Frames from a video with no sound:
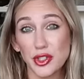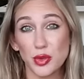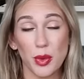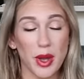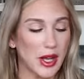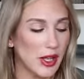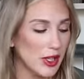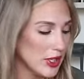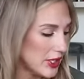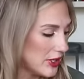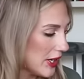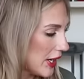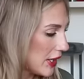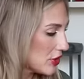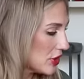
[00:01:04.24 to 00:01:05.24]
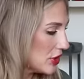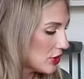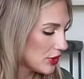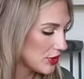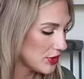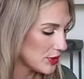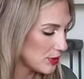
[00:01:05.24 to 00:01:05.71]
as well and actually
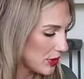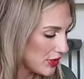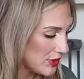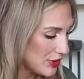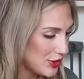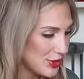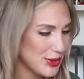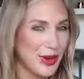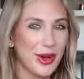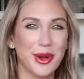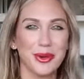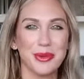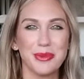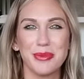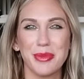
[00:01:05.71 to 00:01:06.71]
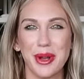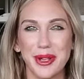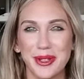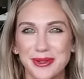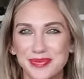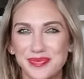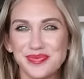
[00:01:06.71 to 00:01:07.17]
turn this place into a home,
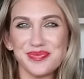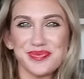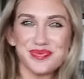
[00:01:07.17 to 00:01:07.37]
but